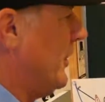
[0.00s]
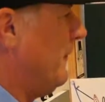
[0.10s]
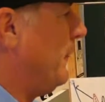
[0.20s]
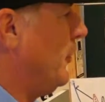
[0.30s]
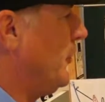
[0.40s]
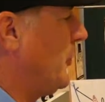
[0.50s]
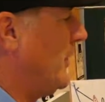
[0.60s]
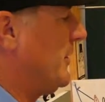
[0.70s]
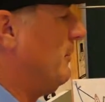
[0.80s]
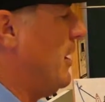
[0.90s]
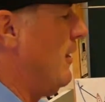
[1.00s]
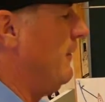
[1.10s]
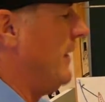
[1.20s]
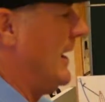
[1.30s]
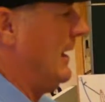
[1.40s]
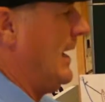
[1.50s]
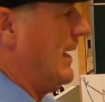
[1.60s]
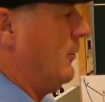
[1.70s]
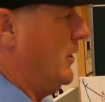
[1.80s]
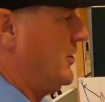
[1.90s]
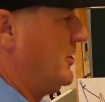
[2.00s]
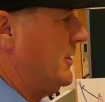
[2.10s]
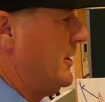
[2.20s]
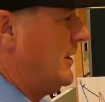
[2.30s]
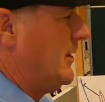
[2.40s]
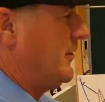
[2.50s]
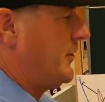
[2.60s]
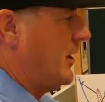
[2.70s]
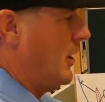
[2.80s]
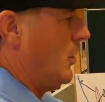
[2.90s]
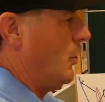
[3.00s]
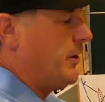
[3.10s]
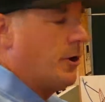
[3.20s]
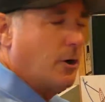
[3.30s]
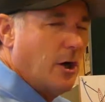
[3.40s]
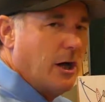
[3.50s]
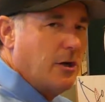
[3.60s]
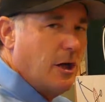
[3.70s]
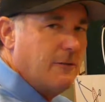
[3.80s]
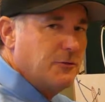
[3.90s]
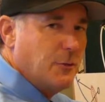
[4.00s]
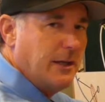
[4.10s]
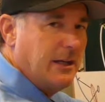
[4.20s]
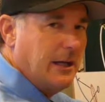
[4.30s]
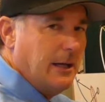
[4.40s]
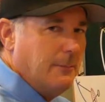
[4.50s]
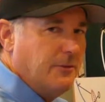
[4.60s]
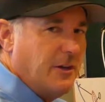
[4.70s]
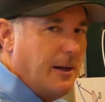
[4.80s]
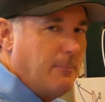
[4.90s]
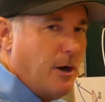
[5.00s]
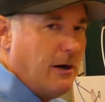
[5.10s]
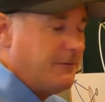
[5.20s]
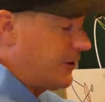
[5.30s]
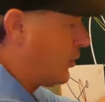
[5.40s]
the full swing is a ball flight language. So when your golf swing comes up off the